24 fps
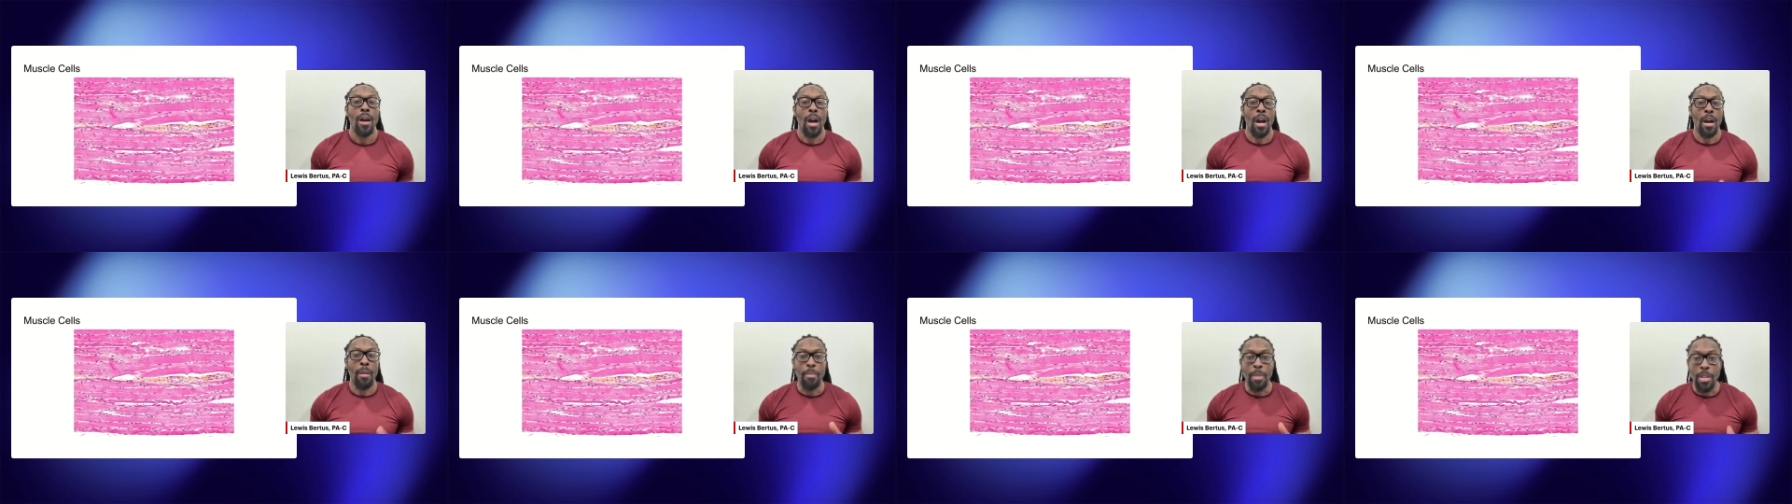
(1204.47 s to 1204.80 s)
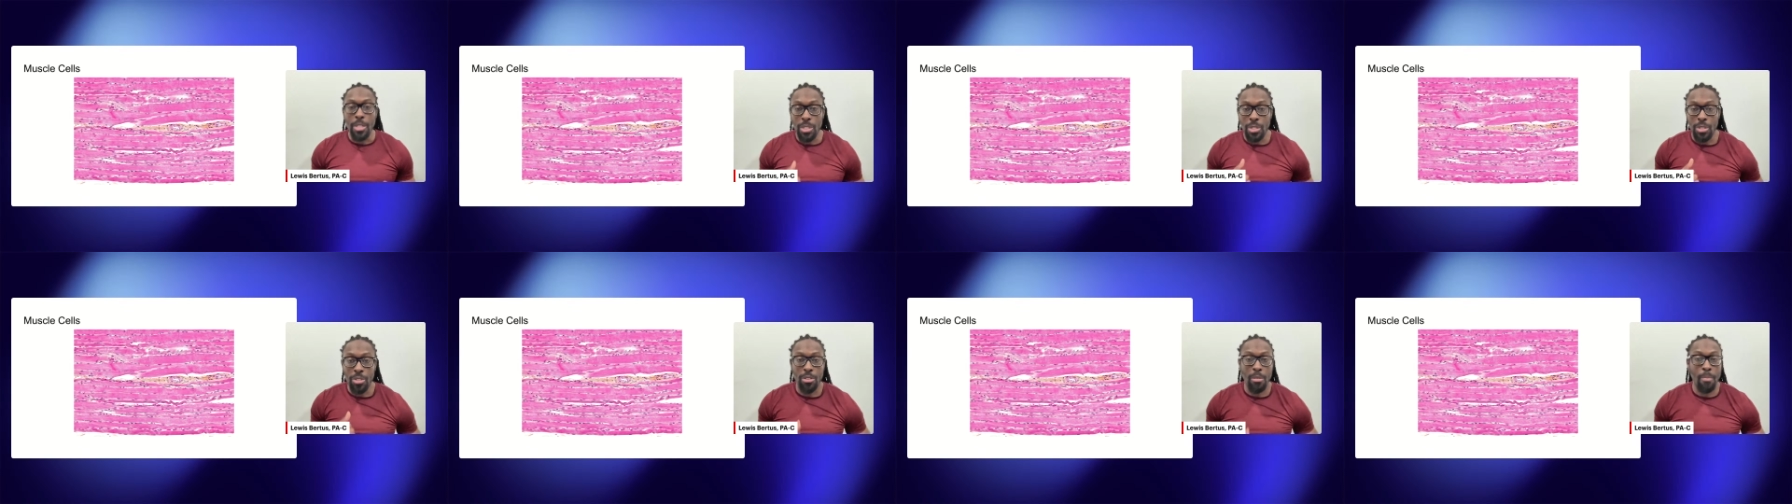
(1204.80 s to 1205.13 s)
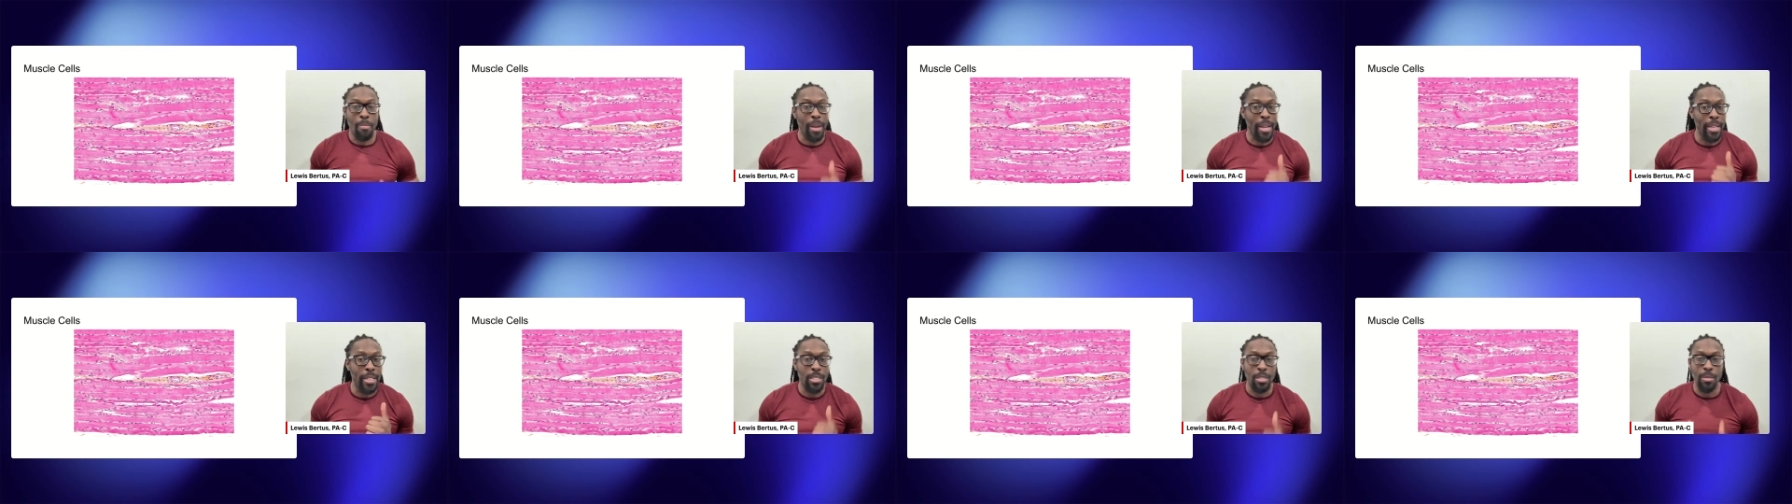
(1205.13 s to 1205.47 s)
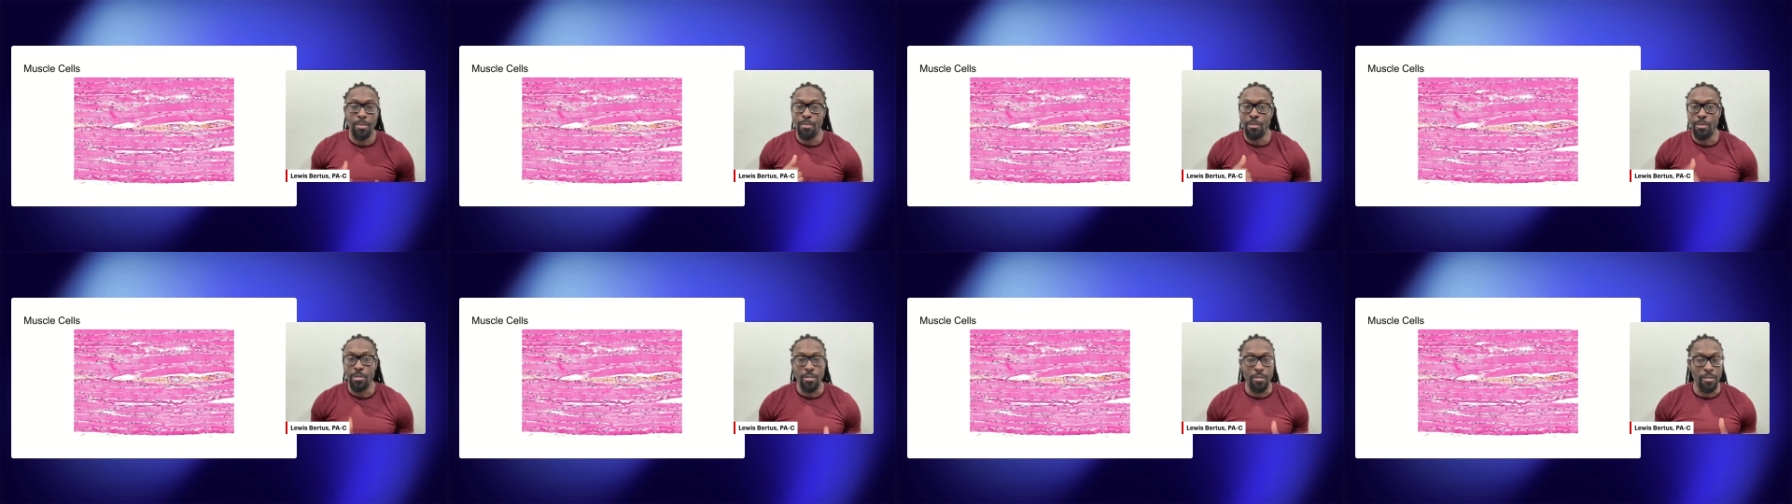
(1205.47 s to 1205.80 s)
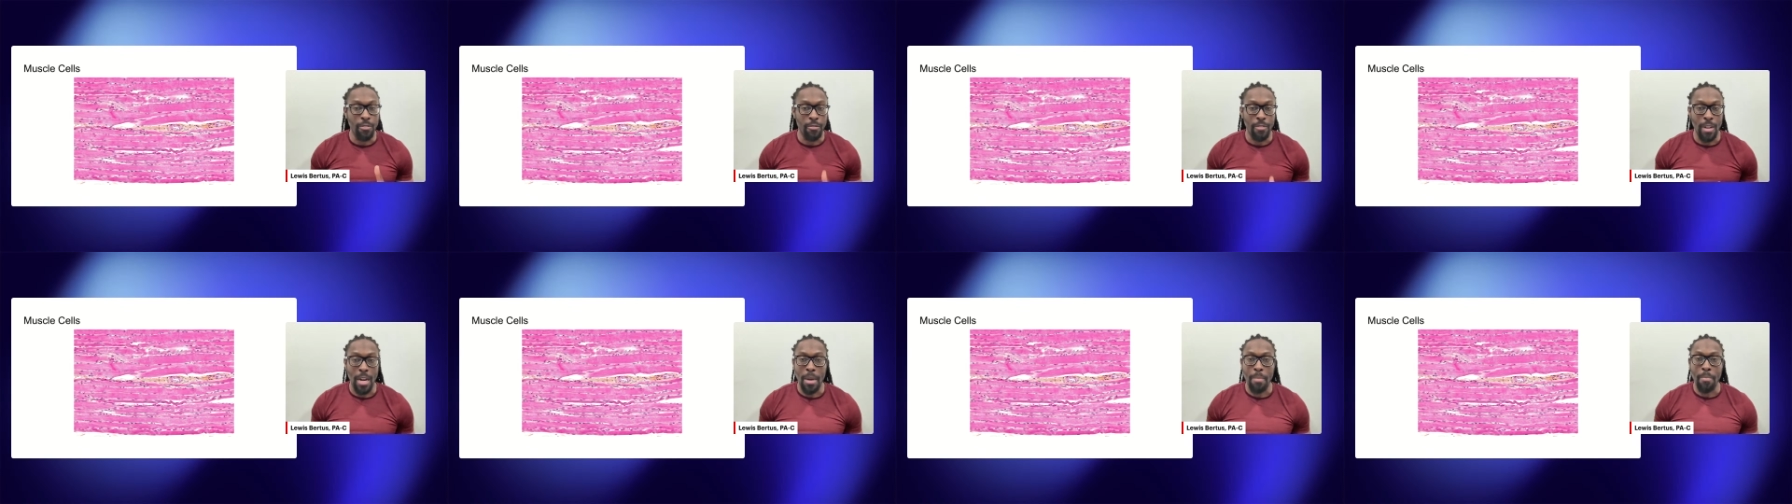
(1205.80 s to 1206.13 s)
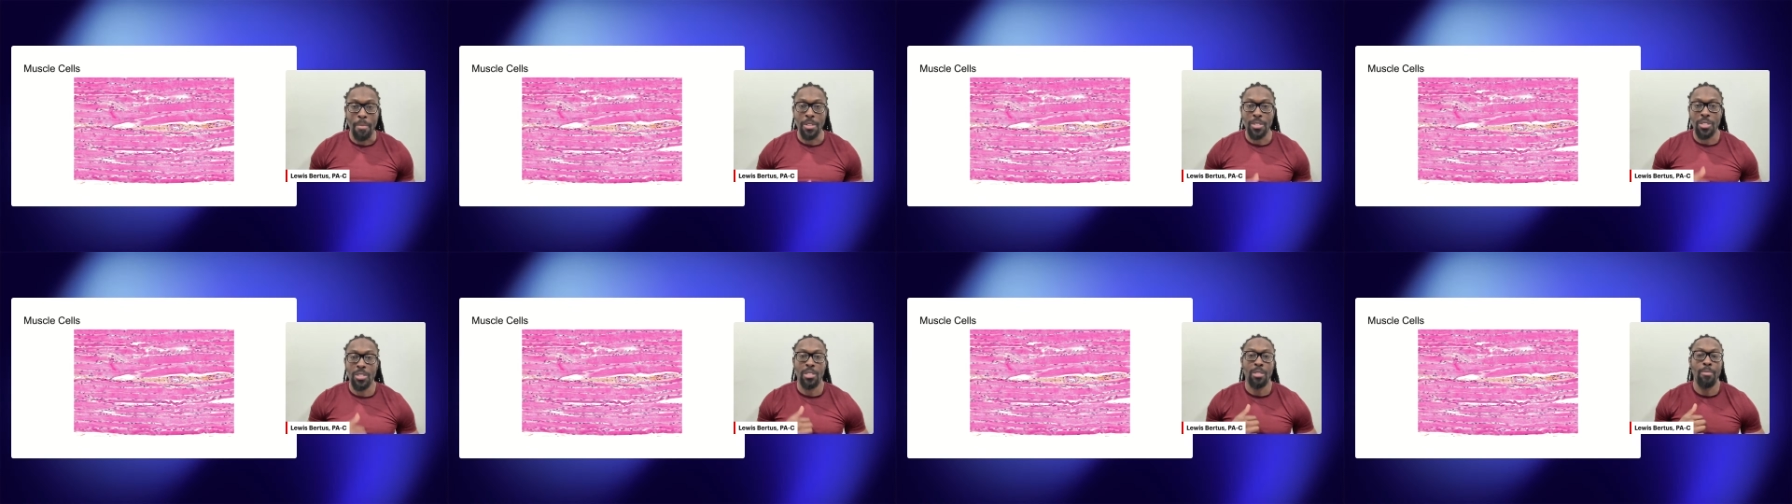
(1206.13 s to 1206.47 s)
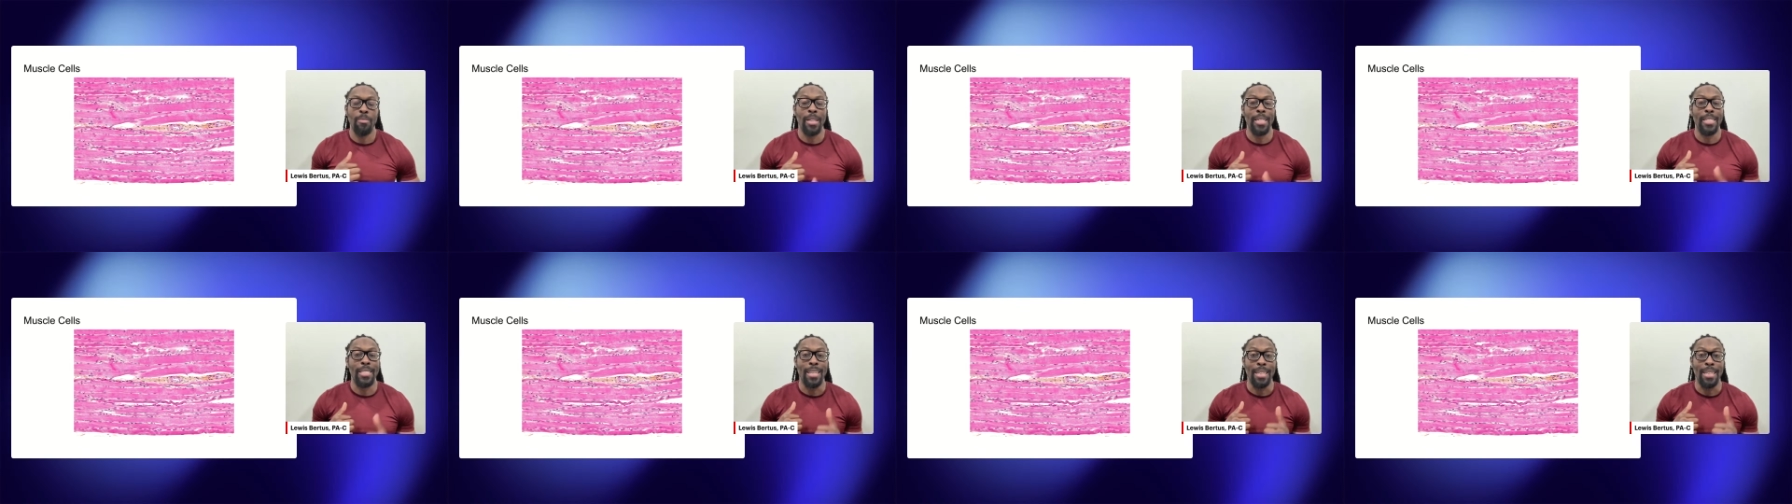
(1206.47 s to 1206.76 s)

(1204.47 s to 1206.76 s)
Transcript: Our muscles are made to move, right? Our muscles are made